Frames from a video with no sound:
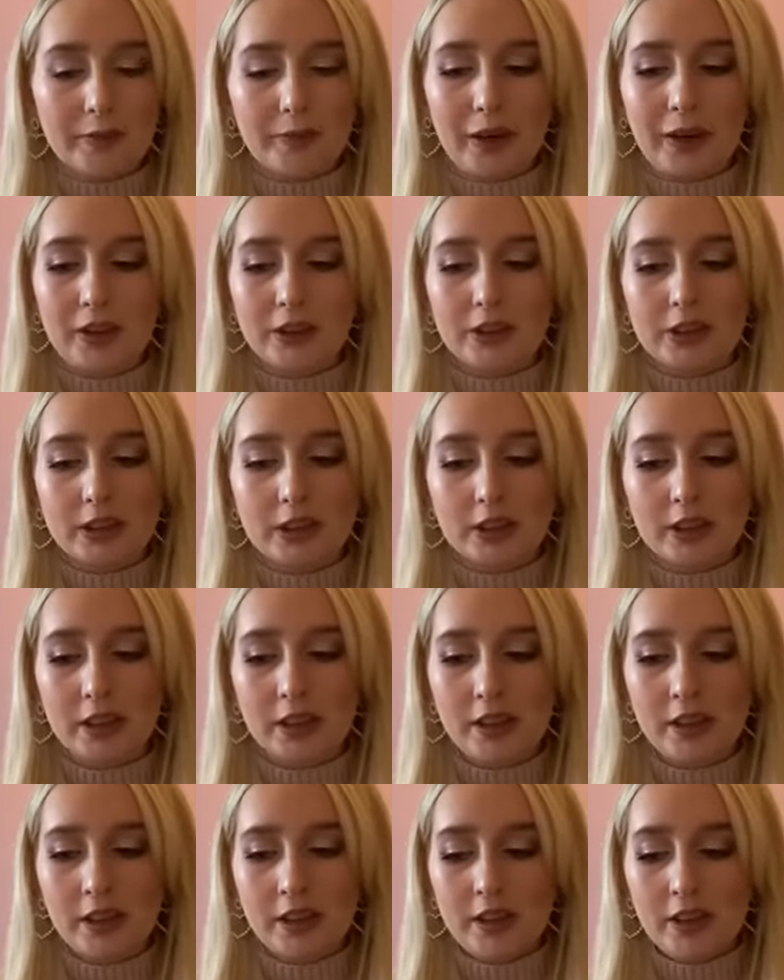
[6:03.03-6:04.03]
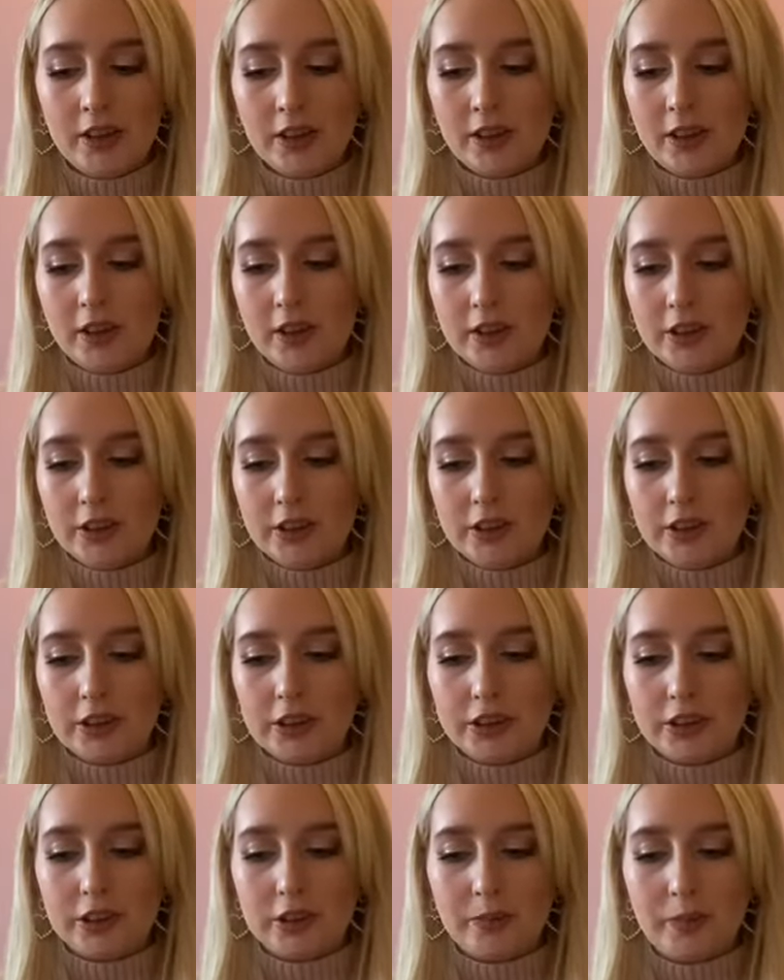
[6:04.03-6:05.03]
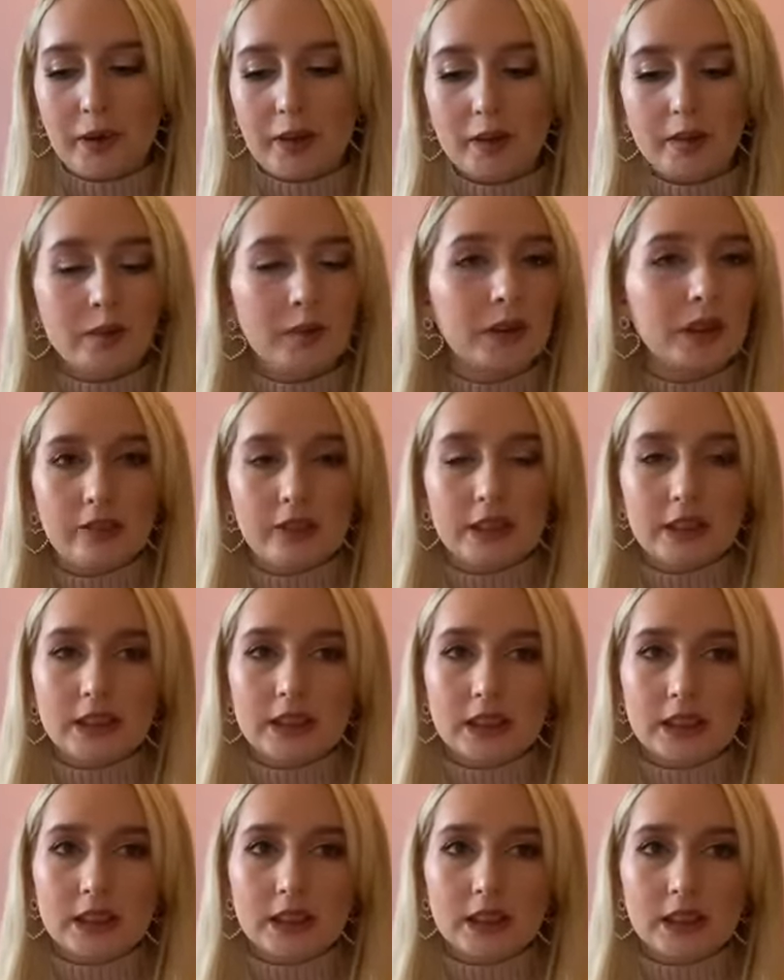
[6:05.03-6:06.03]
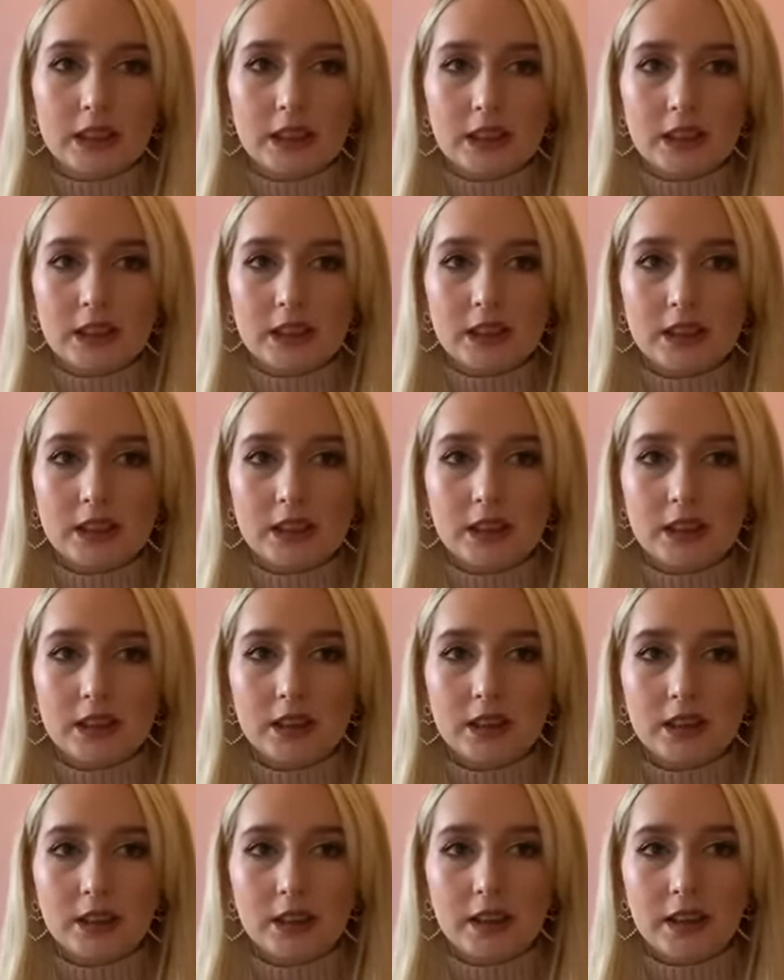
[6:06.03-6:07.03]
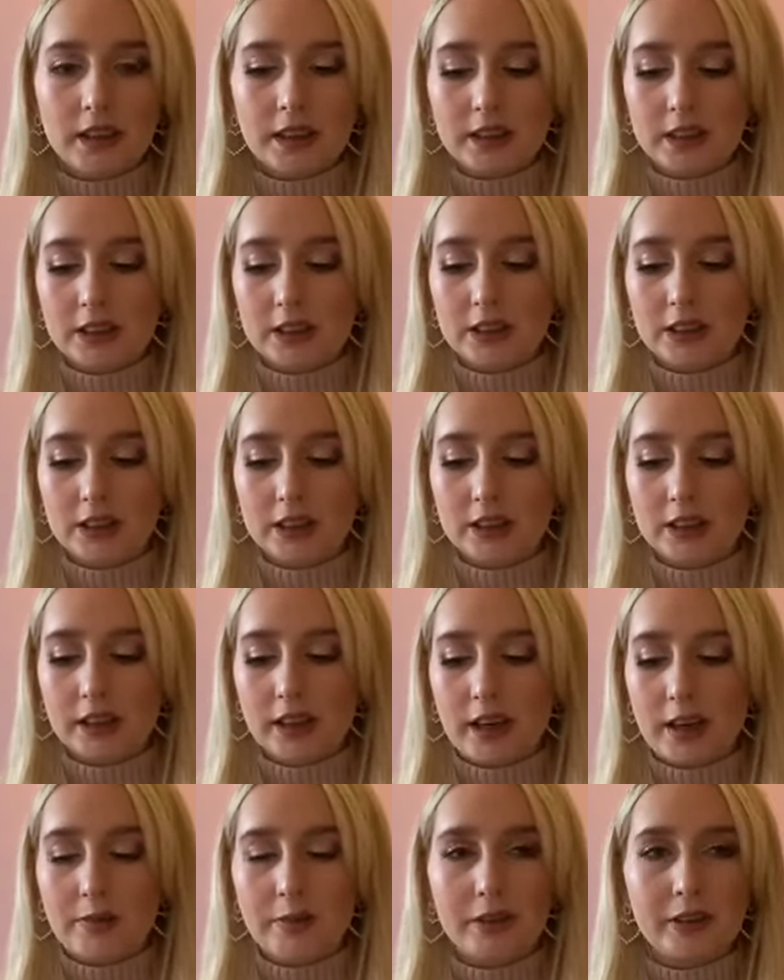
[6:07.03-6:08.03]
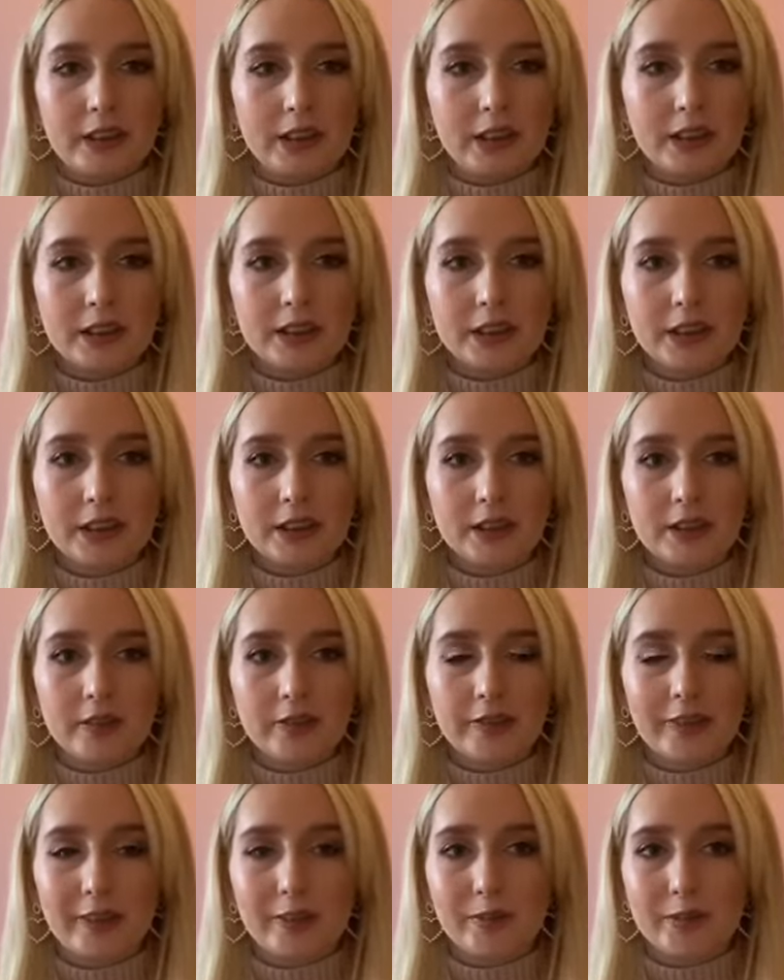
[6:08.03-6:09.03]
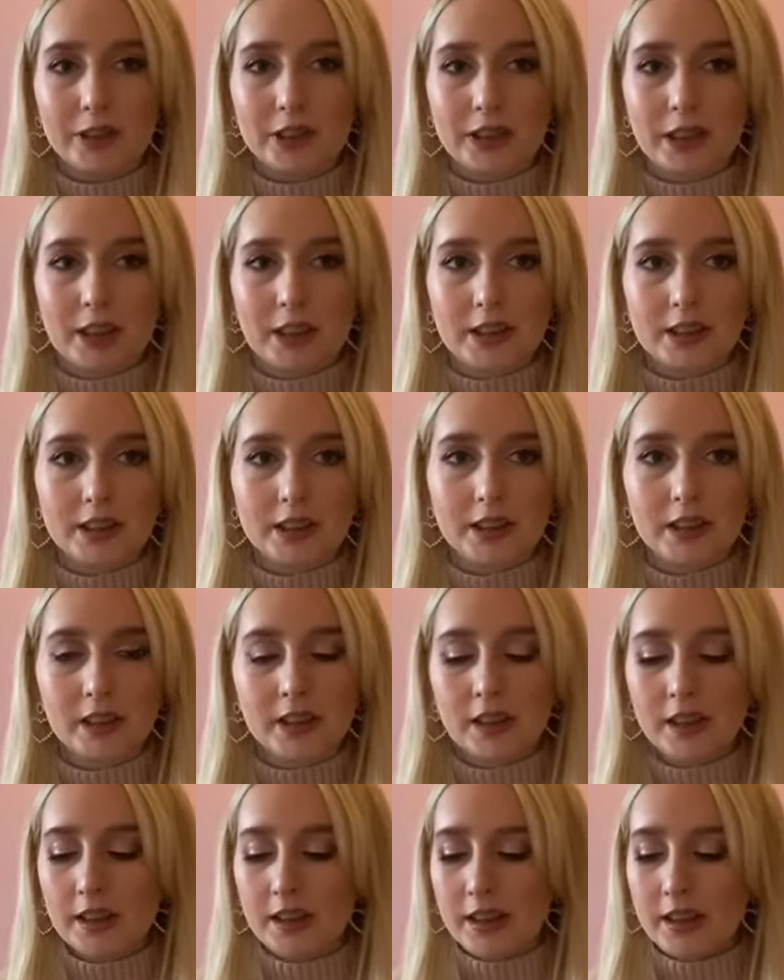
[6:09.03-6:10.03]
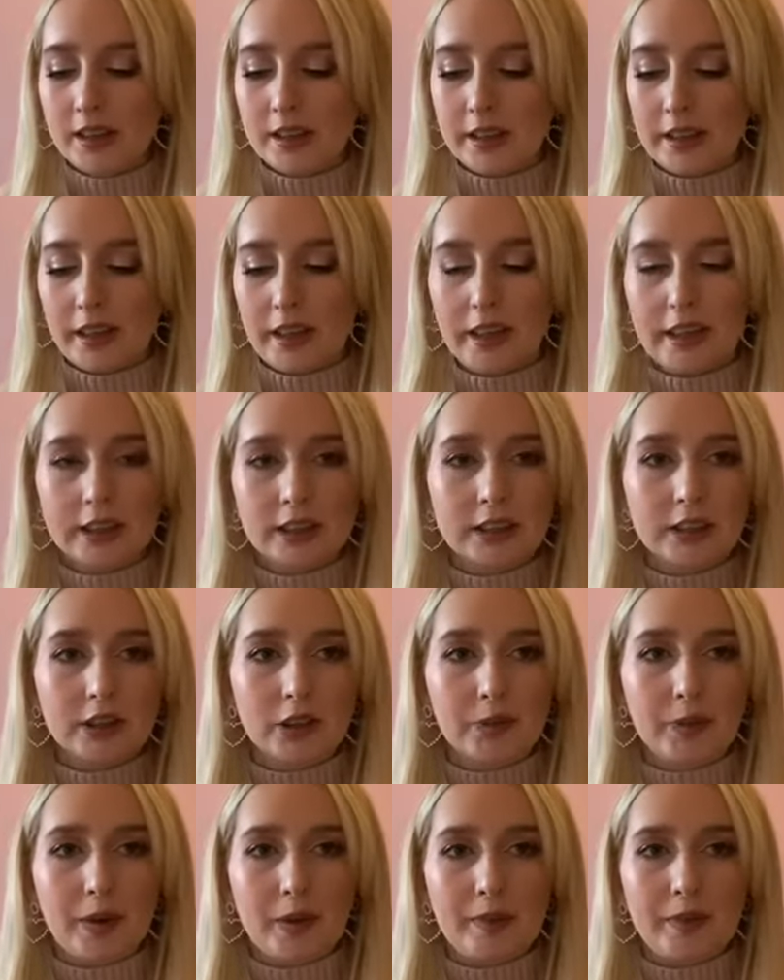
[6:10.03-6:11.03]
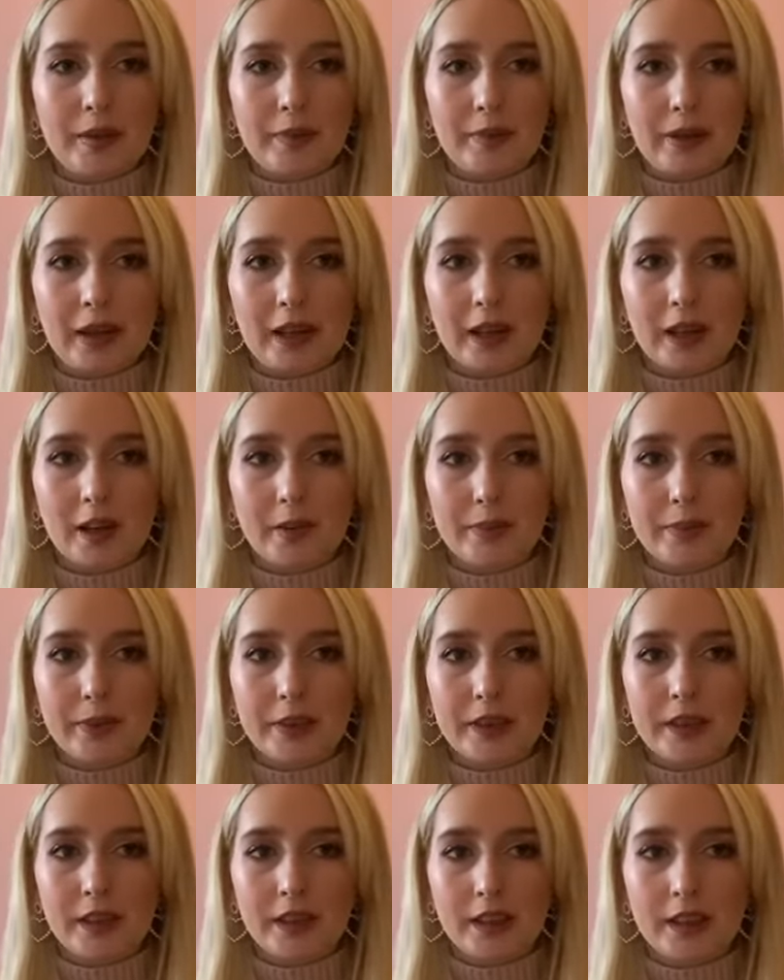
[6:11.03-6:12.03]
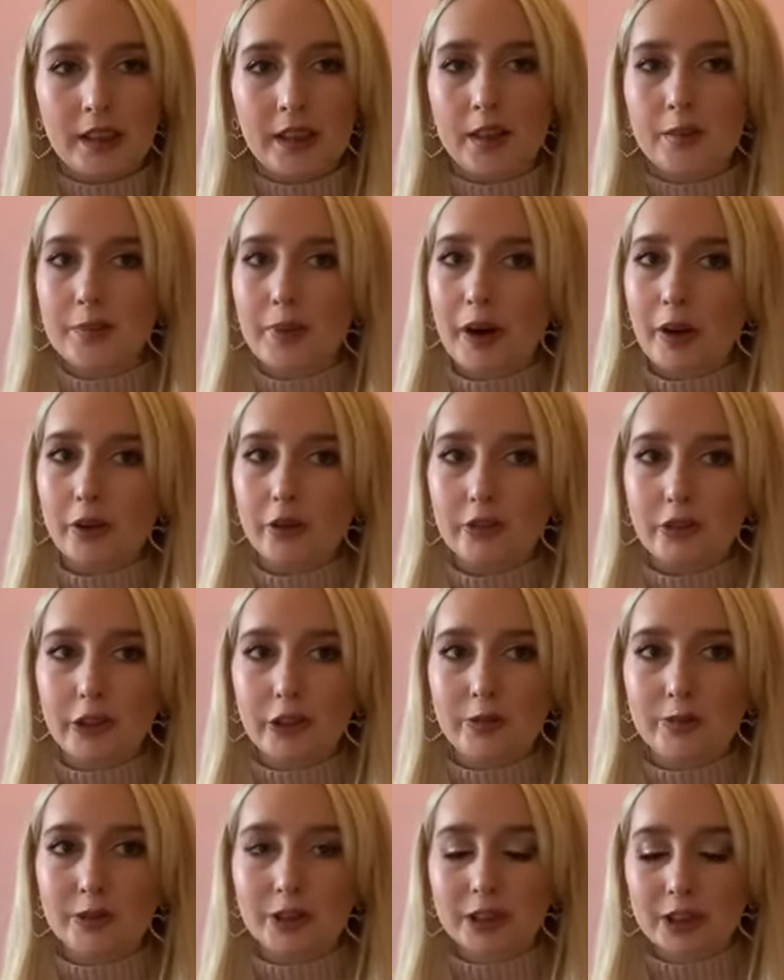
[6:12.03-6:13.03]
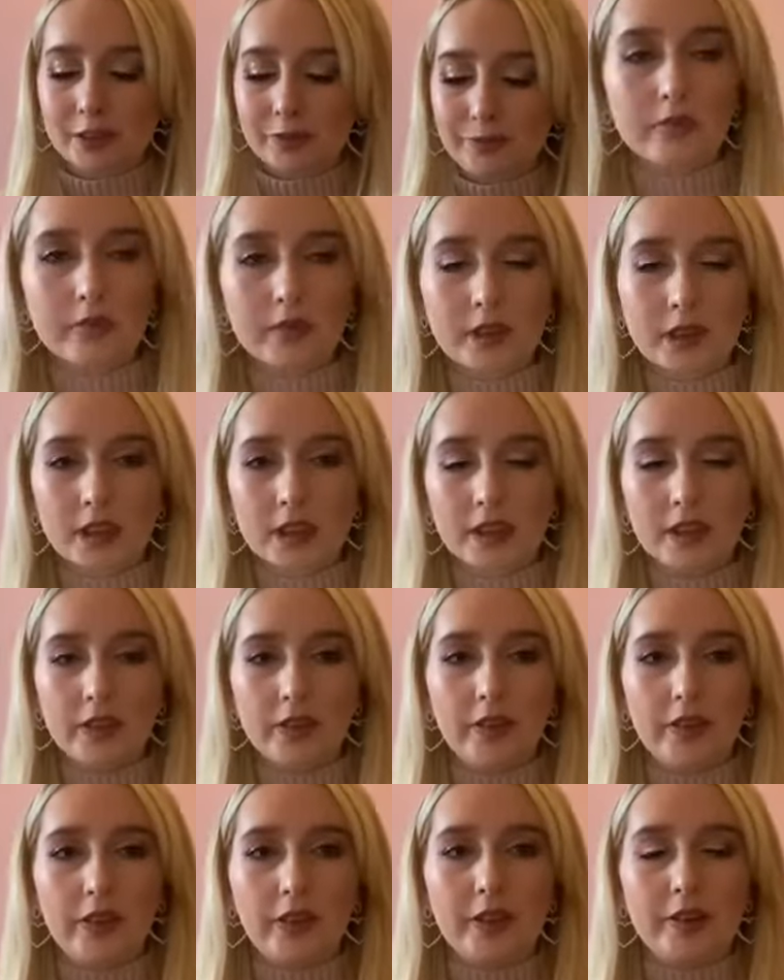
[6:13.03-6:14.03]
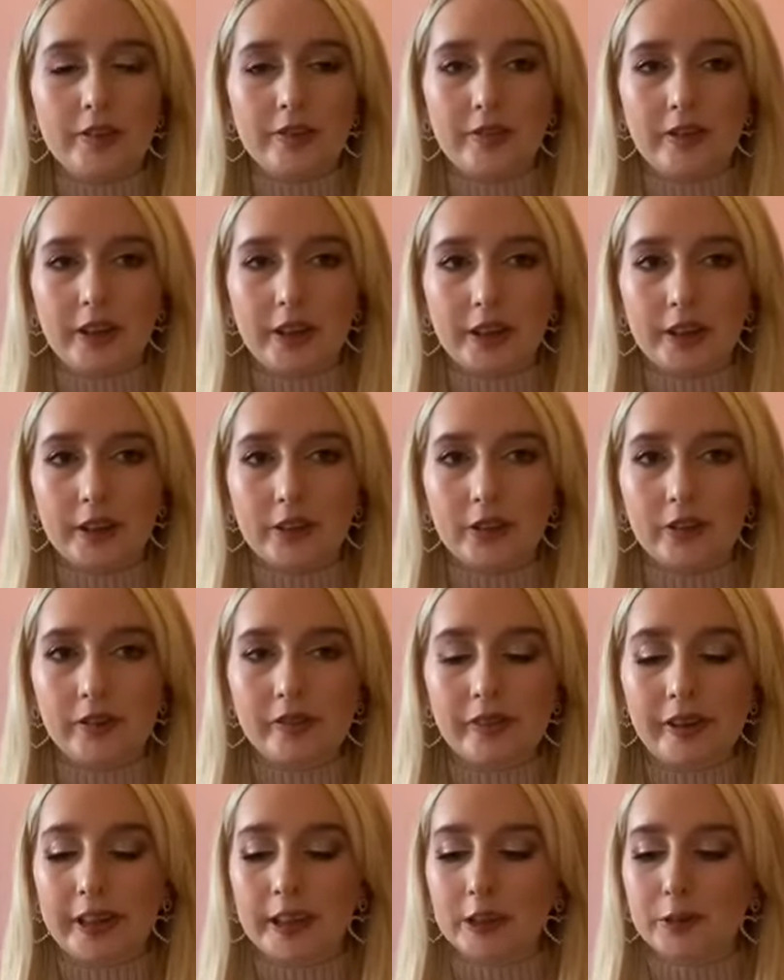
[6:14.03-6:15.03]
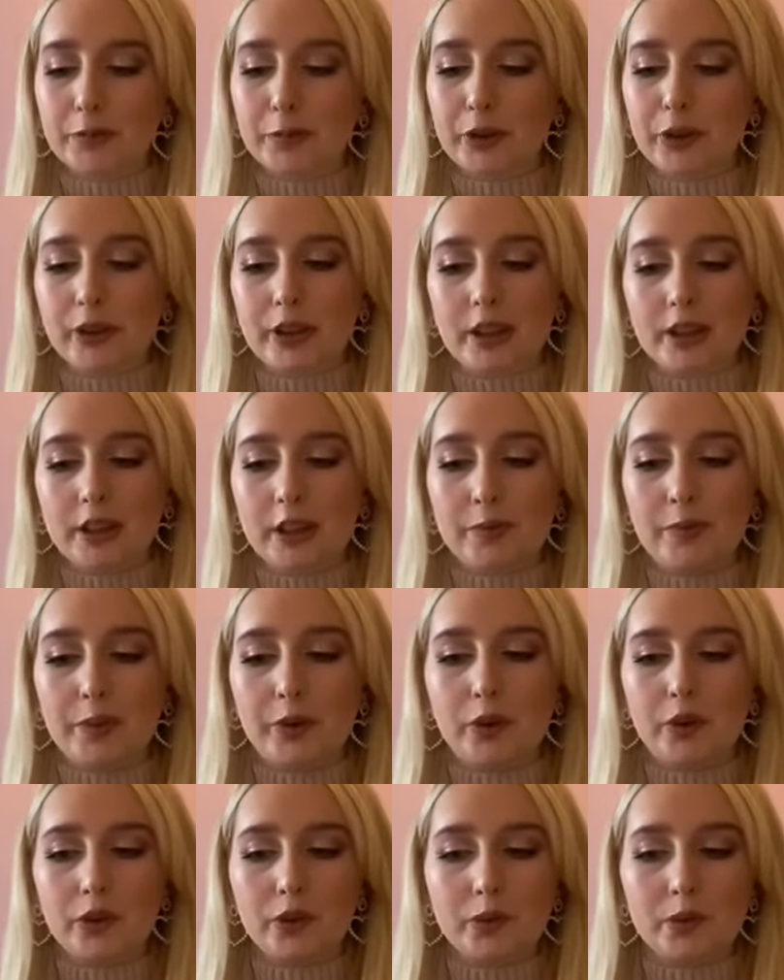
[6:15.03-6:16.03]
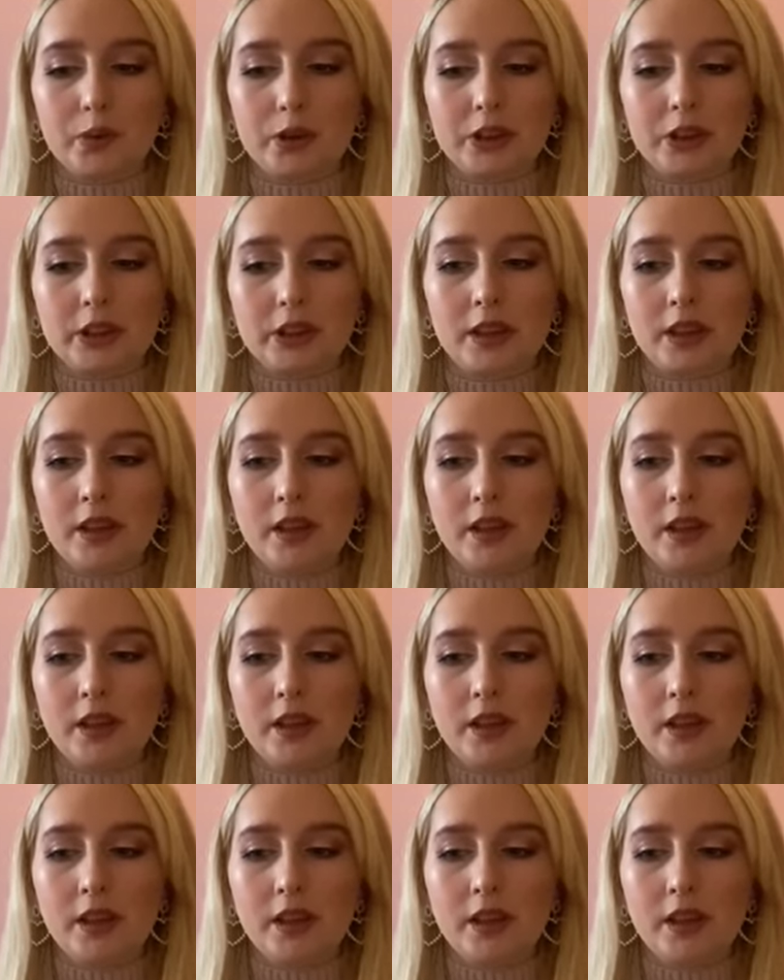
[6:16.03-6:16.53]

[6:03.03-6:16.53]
powders just remind me of the 60s and just glamorous film stars that like to top up their makeup in the powder rooms. The final face product I bought was